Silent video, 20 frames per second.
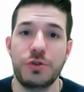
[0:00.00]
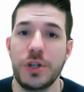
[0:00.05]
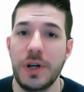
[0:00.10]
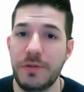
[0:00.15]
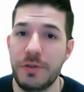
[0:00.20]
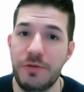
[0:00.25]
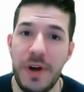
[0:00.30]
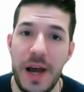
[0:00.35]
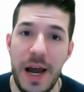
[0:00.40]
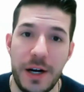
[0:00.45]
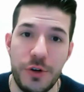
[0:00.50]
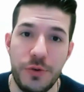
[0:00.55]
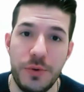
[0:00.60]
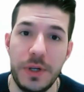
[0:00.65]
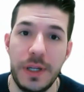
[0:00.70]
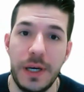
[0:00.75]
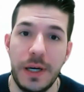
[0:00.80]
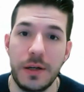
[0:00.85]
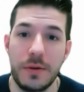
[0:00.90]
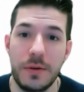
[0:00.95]
you just have to
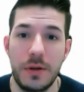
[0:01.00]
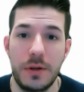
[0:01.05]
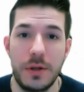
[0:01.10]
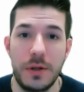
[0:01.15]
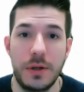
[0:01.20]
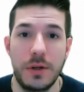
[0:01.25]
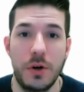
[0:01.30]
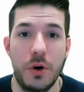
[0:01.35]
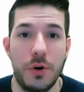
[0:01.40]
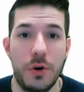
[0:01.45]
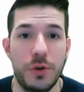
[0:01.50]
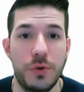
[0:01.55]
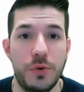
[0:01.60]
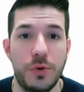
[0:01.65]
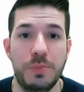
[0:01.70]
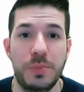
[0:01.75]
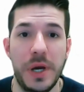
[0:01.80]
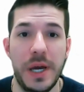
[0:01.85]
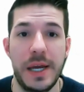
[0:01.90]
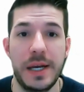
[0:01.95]
factor in that. Are
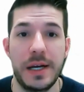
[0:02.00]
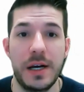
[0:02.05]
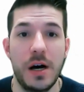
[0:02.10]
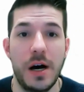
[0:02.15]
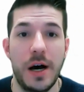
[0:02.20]
you paying